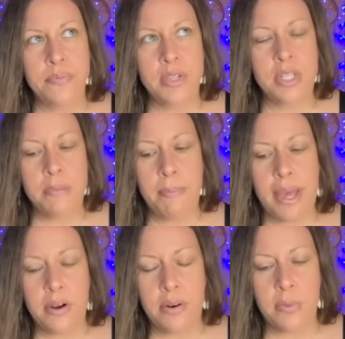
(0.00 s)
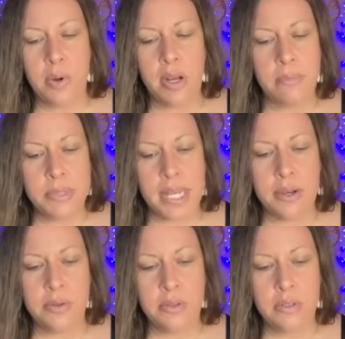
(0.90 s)
doesn't matter what comes
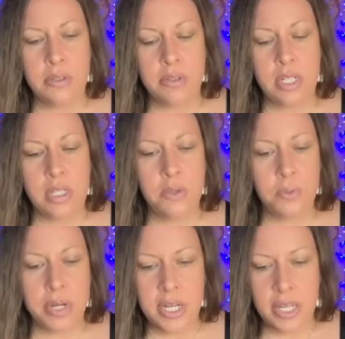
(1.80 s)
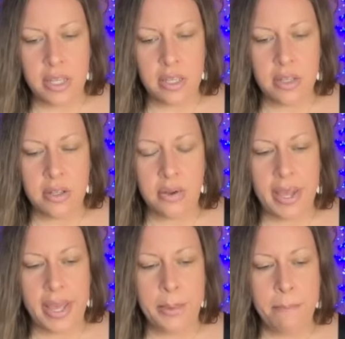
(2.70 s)
out in the reading,
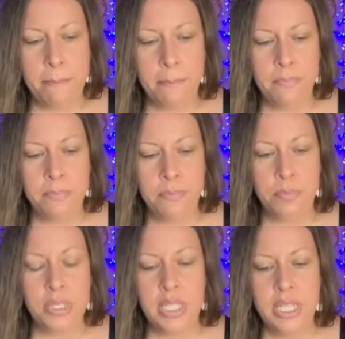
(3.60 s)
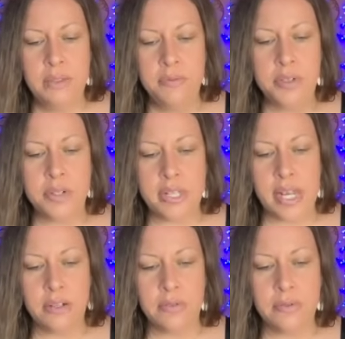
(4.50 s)
okay? Believe
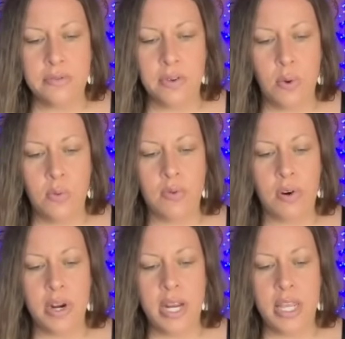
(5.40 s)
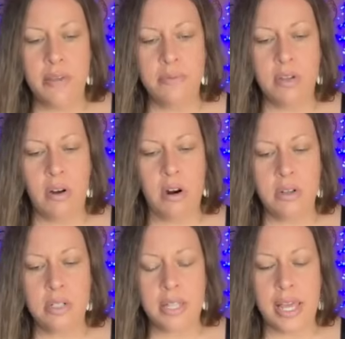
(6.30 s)
yourself over any of the
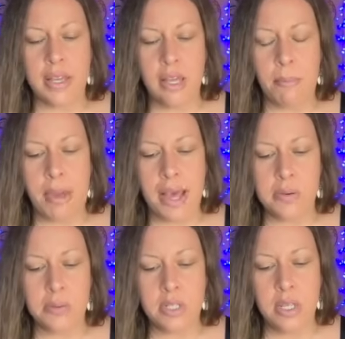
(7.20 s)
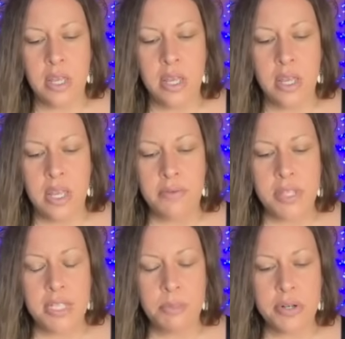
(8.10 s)
cards that come out. If
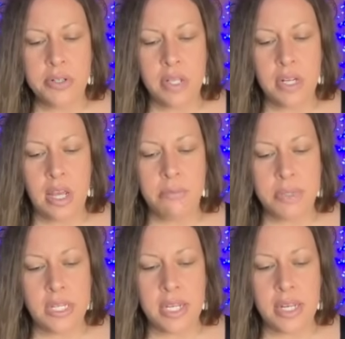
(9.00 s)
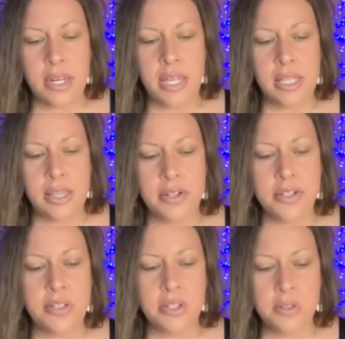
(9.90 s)
this person comes in and there's
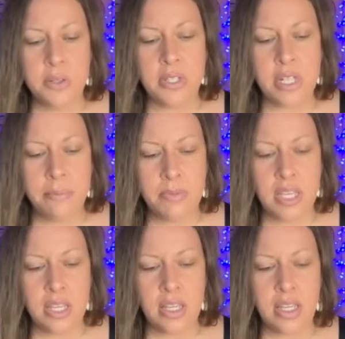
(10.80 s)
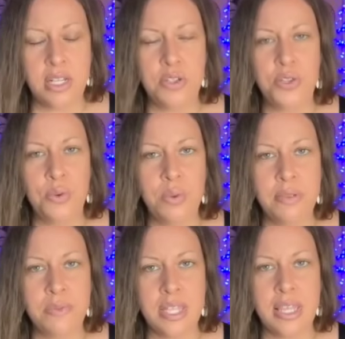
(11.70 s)
still something
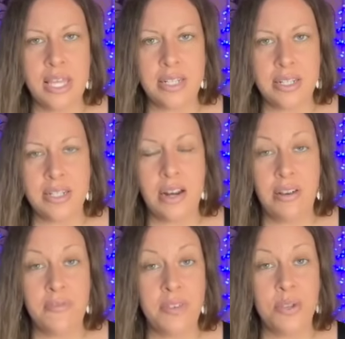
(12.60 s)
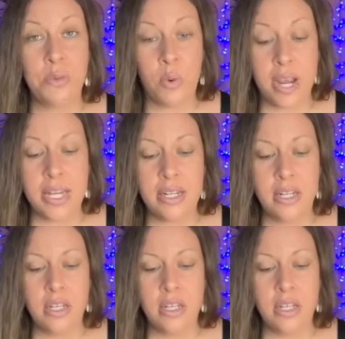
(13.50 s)
intuitively that does not feel right,